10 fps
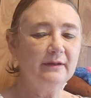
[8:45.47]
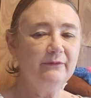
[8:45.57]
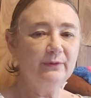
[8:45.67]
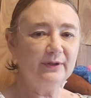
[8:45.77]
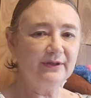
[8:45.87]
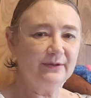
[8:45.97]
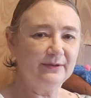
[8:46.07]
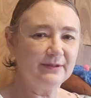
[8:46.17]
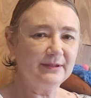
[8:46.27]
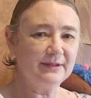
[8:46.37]

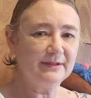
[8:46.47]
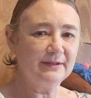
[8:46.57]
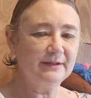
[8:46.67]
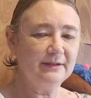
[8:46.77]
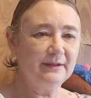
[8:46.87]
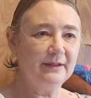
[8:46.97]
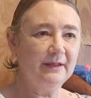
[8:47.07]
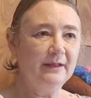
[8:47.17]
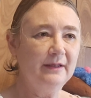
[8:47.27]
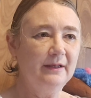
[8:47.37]
foreigners,
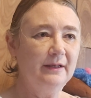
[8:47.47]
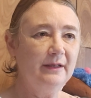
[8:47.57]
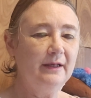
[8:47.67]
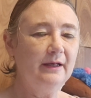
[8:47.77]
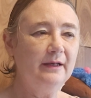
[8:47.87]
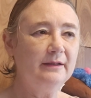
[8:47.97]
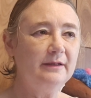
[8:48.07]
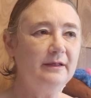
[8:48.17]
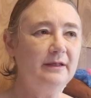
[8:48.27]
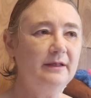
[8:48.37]
and
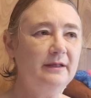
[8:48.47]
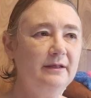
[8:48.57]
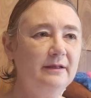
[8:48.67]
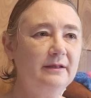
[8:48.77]
he